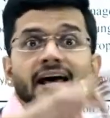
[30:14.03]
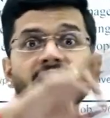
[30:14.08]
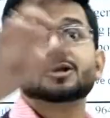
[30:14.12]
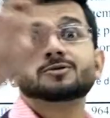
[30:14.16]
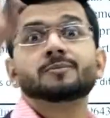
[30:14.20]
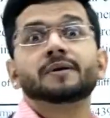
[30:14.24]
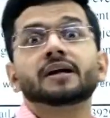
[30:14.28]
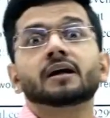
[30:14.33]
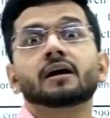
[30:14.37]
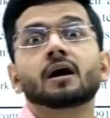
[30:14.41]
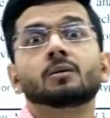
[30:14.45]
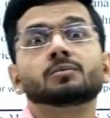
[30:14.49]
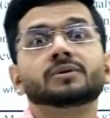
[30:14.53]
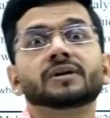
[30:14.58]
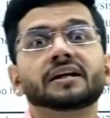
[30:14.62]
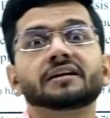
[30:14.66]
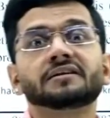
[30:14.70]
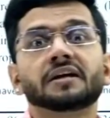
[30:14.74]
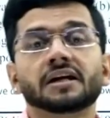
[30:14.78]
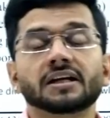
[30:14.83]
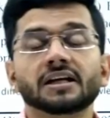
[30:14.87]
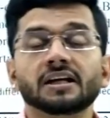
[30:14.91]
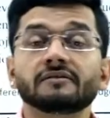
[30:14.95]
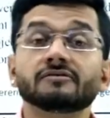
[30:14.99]
the management
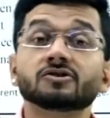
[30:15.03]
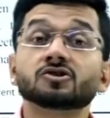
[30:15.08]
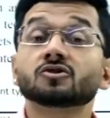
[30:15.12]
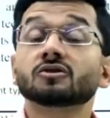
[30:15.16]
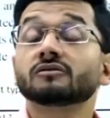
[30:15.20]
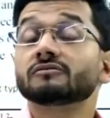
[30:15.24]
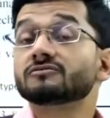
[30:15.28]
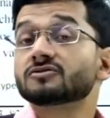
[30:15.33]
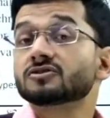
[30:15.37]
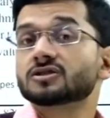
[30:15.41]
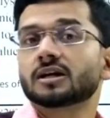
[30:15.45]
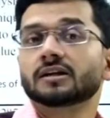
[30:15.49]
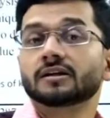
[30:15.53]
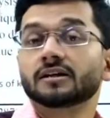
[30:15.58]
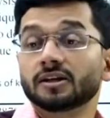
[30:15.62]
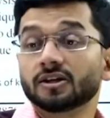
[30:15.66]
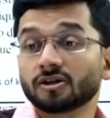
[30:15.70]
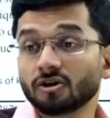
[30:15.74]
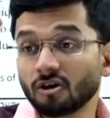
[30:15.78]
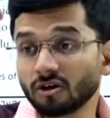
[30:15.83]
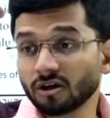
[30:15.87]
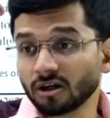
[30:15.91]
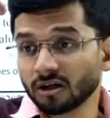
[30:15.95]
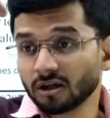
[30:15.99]
accounting technique which you have
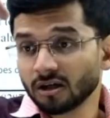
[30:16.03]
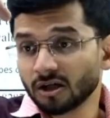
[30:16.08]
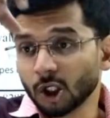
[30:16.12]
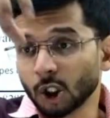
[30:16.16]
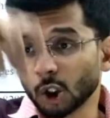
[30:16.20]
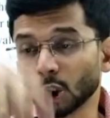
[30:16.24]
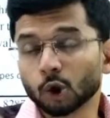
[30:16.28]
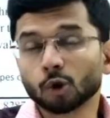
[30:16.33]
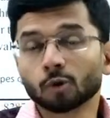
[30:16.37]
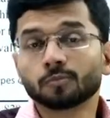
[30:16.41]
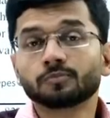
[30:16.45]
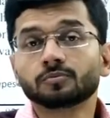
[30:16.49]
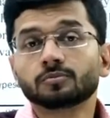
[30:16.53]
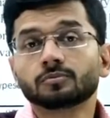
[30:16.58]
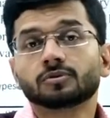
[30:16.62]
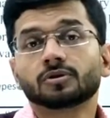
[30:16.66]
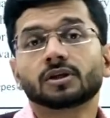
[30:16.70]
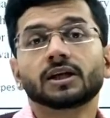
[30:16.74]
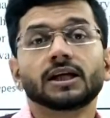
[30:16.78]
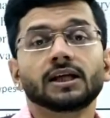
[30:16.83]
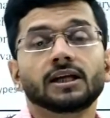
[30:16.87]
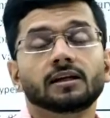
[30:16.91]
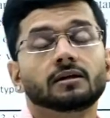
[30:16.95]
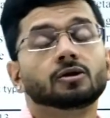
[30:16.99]
studied in your
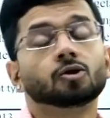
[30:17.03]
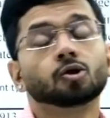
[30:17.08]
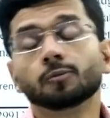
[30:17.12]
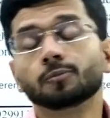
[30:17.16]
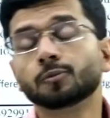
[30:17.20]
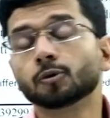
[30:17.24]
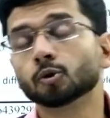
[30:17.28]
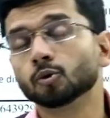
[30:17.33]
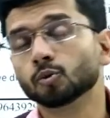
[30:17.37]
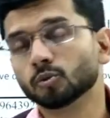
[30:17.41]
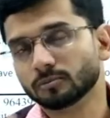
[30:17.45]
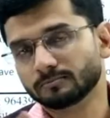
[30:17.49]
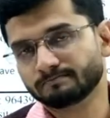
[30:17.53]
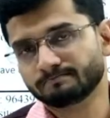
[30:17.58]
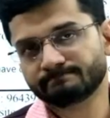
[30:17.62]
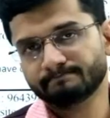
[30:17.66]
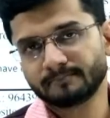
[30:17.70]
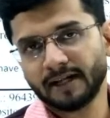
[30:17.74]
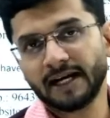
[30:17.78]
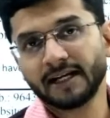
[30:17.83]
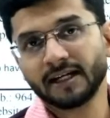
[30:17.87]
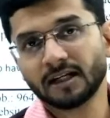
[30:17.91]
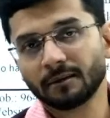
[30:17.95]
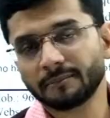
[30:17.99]
group 2,
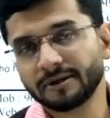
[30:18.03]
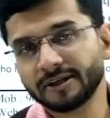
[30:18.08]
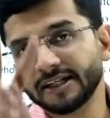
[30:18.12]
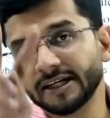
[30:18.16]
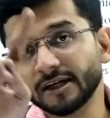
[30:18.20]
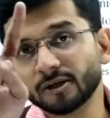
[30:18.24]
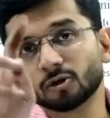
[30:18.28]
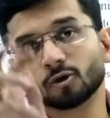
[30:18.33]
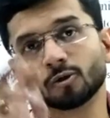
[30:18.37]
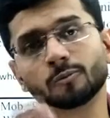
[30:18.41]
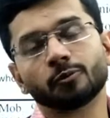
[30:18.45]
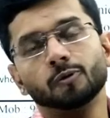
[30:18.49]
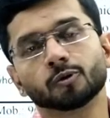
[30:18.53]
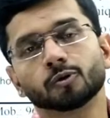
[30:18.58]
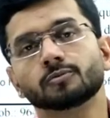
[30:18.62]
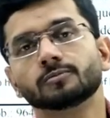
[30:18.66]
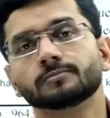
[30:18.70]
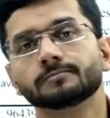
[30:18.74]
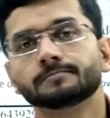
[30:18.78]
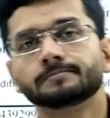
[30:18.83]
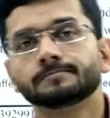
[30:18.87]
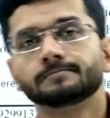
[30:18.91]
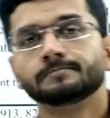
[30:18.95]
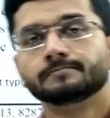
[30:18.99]
intermediate group
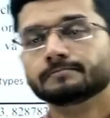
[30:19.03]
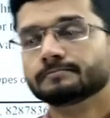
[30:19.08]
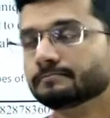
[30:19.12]
2.